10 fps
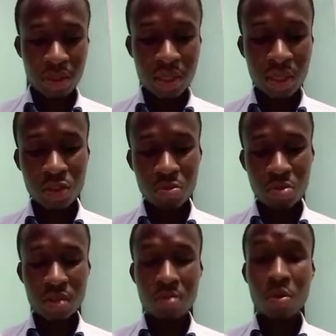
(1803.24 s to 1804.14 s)
tends to be
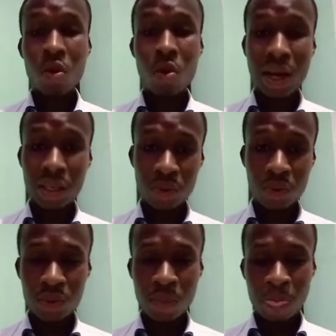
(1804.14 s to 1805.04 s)
more acute
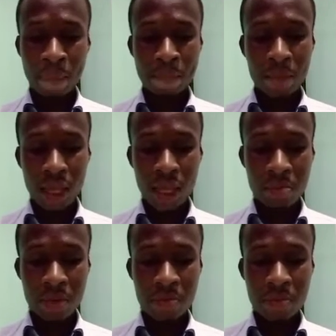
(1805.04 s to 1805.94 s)

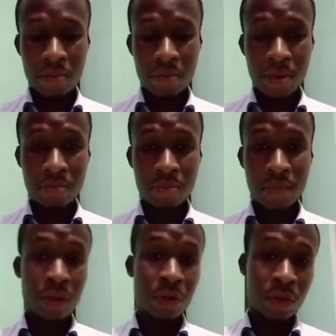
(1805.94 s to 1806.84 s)
than
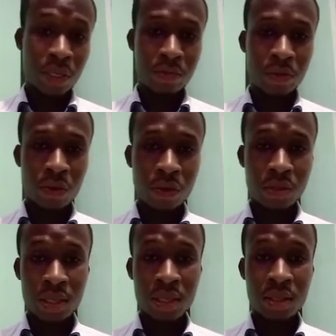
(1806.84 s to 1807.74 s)
chronic, because
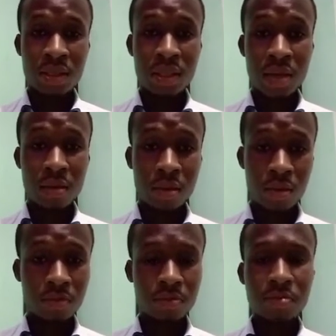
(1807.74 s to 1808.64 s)
then the
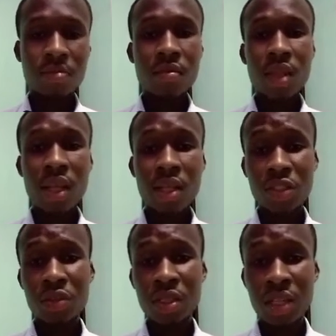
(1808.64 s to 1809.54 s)

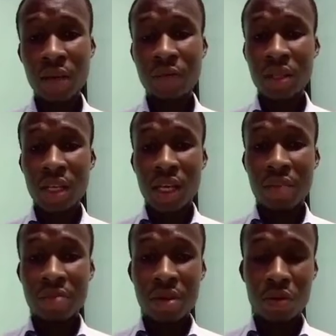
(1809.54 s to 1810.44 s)
children have a
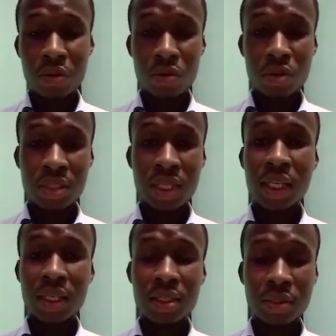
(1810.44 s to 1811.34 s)
very good
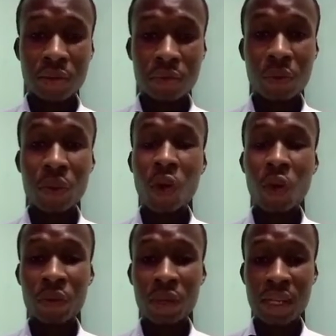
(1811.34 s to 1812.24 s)
tendency of
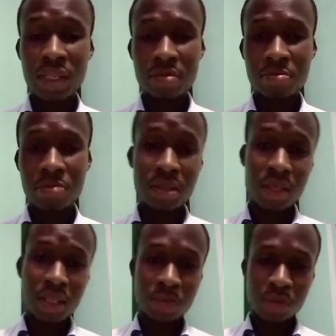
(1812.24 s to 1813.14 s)
recovering as best as
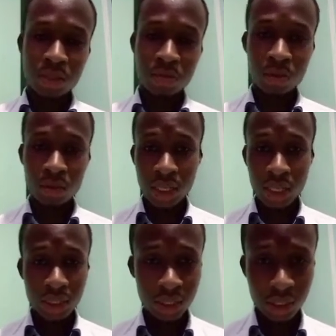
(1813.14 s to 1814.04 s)
possible than
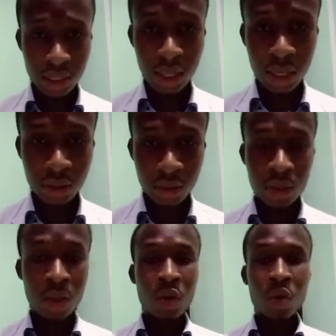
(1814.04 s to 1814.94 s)
an adult
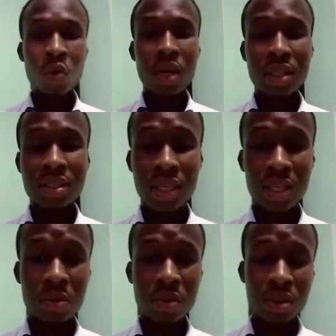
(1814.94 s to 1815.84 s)
who has an immune
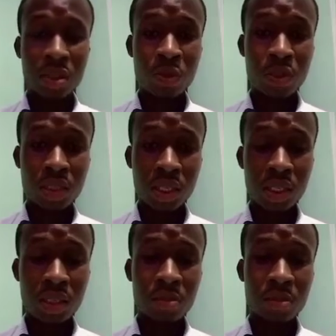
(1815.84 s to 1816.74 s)
system which is a little
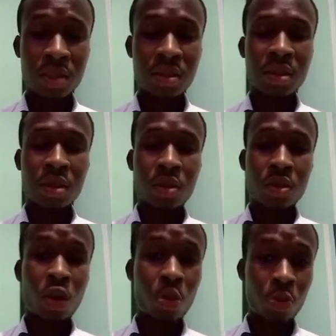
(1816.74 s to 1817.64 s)
bit
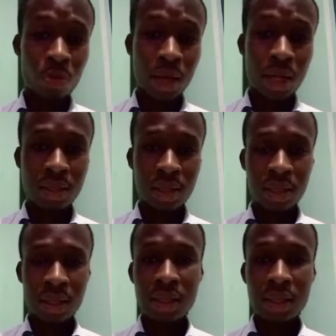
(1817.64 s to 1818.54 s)
compromised and then
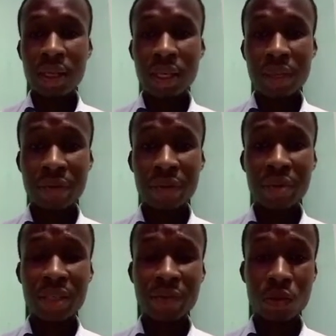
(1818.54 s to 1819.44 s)
very
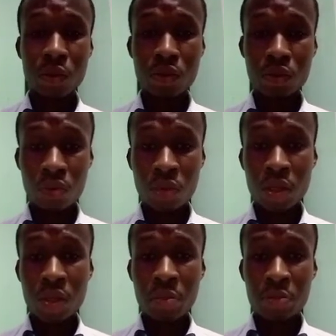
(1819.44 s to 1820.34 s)
difficult to
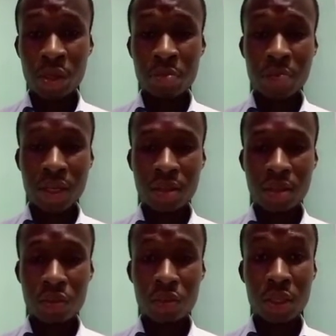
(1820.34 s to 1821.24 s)
bring back
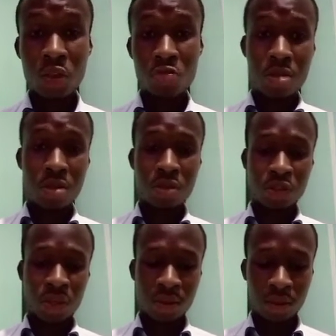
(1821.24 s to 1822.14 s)
to the normal
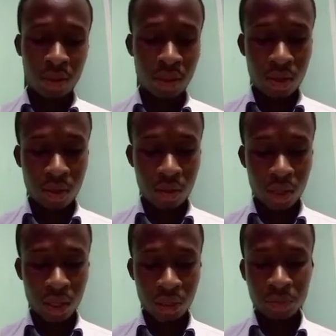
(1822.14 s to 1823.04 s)
strength. Okay,
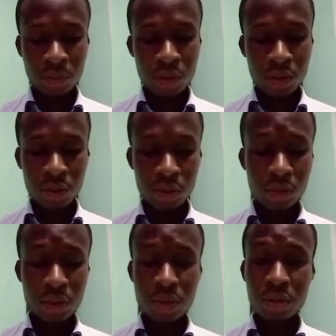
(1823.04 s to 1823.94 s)
so for
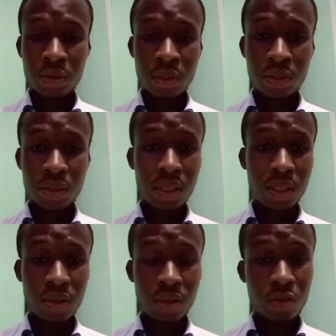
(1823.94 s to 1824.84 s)
children,
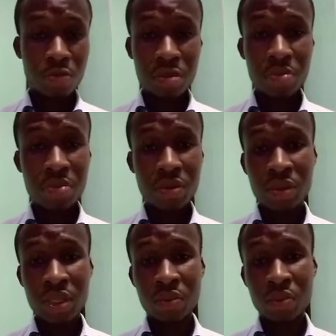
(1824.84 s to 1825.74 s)
it could be between the
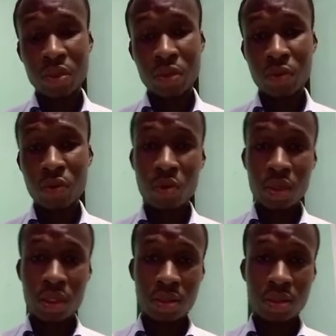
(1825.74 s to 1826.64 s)
weeks of 2
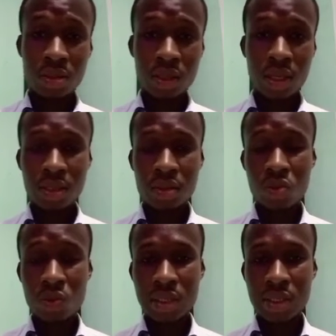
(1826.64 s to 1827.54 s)
weeks, yes, 2
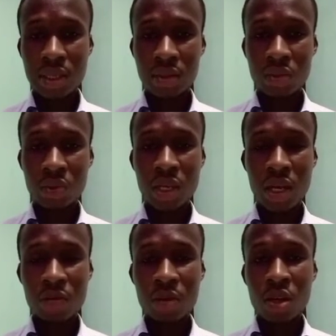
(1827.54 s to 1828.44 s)
weeks, and could have
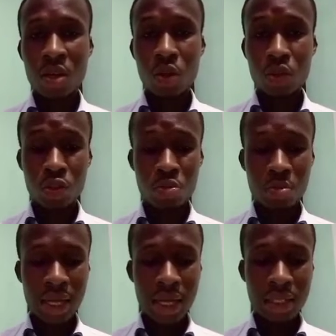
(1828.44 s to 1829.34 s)

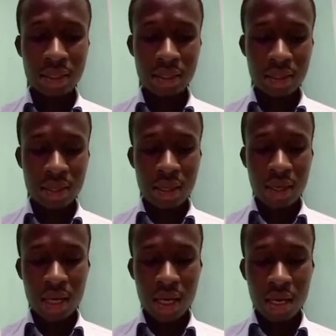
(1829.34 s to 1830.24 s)
osteomyelitis.
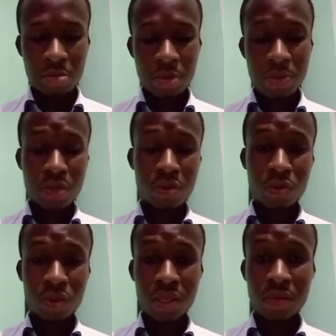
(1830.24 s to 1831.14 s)
The person could
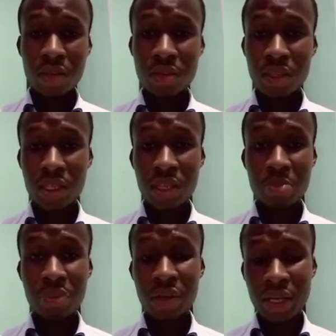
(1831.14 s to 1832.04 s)
have actually a
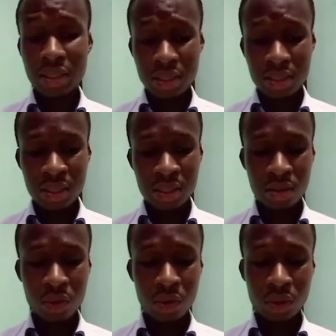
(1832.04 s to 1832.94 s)
pre-existing
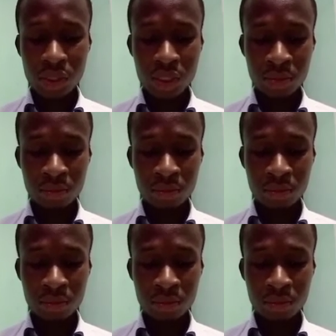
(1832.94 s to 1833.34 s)
condition,